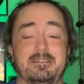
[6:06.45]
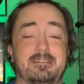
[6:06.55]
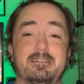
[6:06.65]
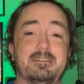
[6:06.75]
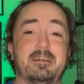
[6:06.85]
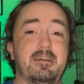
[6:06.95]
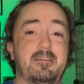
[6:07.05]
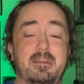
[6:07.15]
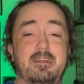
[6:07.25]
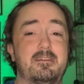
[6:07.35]

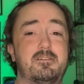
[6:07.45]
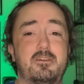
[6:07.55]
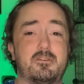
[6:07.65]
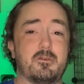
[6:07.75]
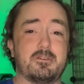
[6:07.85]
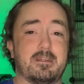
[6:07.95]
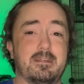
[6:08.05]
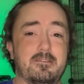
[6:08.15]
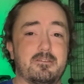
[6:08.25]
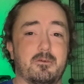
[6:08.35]
it just shows the
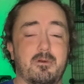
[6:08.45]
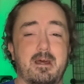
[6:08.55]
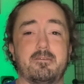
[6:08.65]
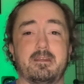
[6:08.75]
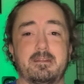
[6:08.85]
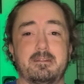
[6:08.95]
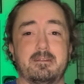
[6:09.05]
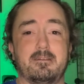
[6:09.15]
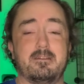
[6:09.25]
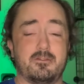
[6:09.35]
kids arriving
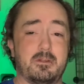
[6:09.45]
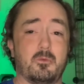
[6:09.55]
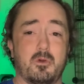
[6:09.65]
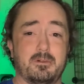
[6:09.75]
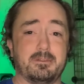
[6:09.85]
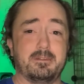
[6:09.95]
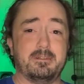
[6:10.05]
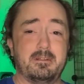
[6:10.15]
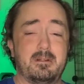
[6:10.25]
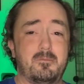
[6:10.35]
in Disney World
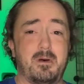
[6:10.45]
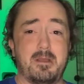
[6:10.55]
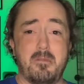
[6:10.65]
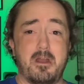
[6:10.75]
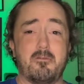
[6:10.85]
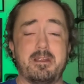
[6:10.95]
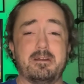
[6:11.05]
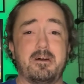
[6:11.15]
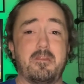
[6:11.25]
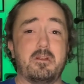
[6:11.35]
by monorail,
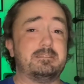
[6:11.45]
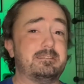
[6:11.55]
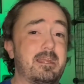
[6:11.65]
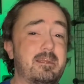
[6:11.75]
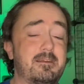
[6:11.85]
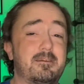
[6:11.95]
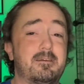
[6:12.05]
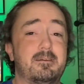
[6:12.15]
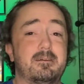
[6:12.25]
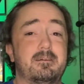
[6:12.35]
and they're singing
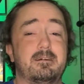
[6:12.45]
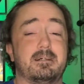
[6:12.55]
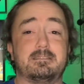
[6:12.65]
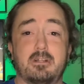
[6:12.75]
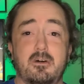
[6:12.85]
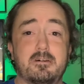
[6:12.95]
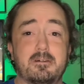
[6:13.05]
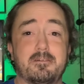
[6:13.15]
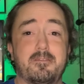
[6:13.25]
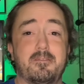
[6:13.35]
a
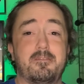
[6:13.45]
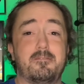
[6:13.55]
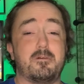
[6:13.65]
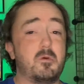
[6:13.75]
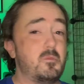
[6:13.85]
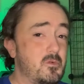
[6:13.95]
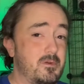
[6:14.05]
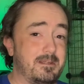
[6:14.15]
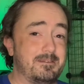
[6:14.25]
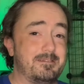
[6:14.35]
song from a
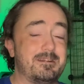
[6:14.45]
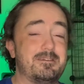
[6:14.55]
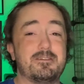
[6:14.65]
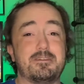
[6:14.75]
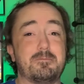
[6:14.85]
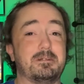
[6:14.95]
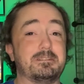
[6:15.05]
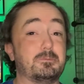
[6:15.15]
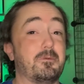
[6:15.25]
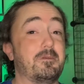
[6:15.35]
movie that Disney Plus
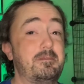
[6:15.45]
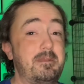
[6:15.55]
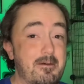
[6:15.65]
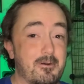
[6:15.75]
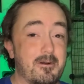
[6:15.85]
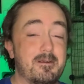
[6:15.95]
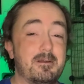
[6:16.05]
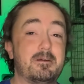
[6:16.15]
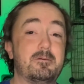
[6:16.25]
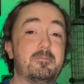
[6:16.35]
will never
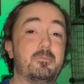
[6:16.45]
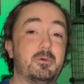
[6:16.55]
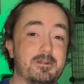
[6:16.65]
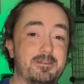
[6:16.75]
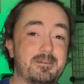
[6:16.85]
put